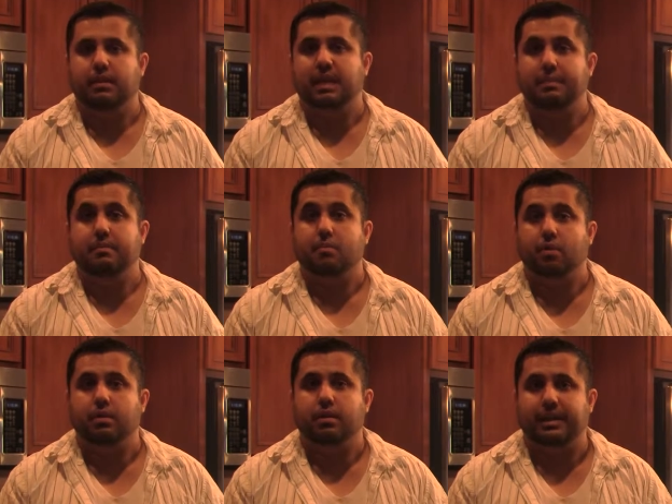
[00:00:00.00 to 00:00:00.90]
keep it
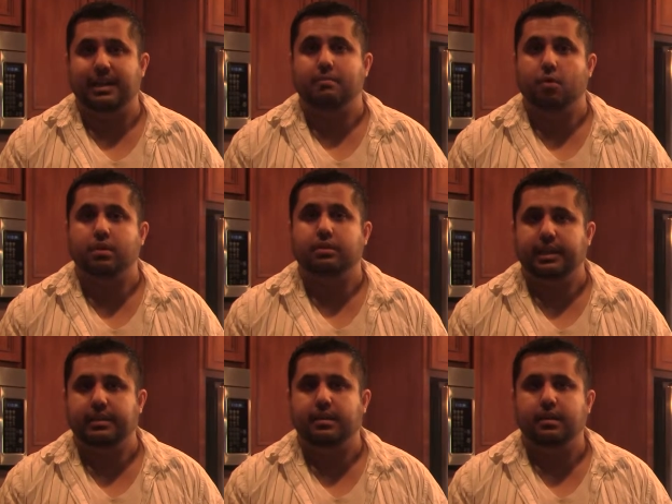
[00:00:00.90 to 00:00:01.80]
more, or get it more
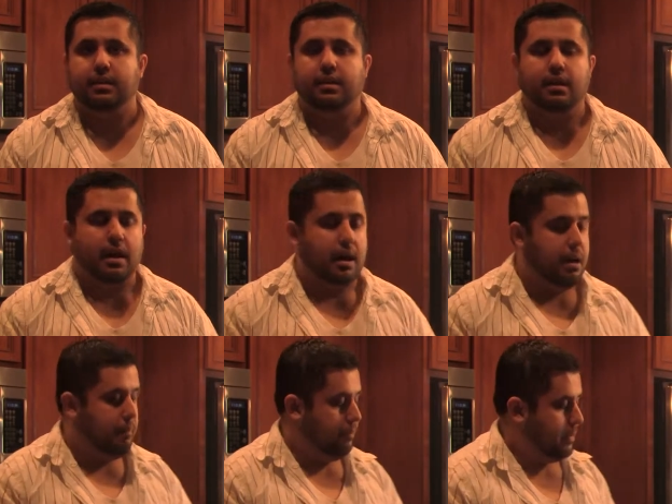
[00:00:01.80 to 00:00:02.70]
clean.
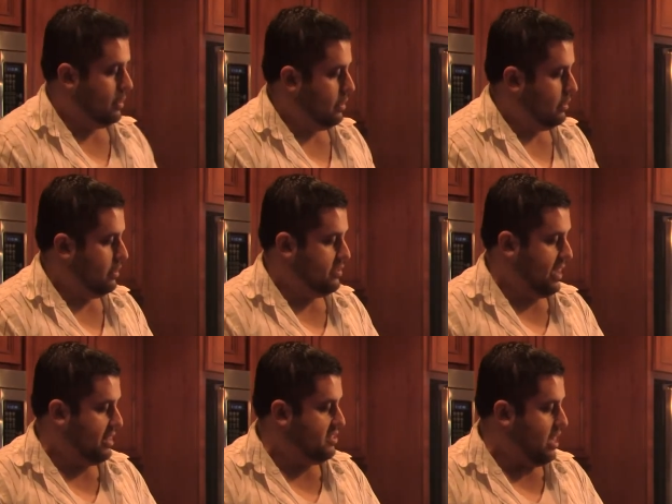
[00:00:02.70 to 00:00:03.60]

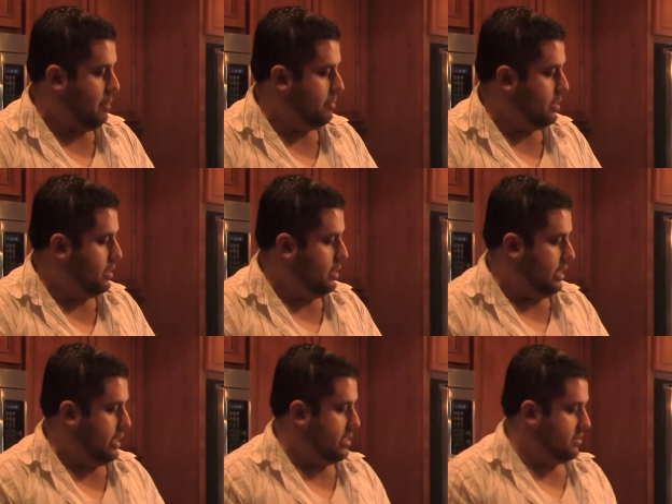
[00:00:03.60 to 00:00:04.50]
Second step
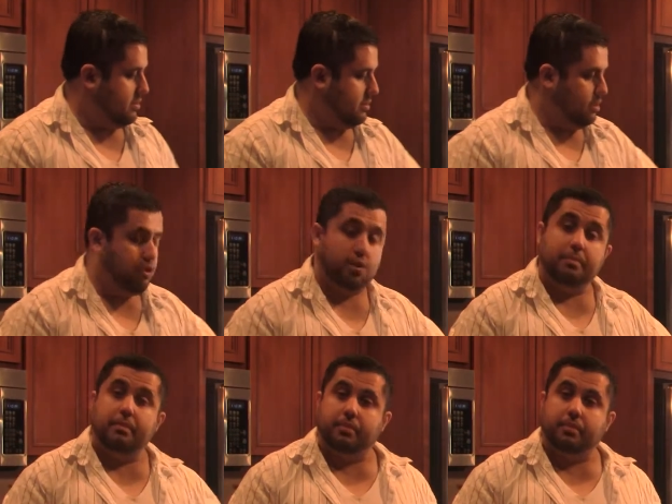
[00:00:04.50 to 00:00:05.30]
is trim the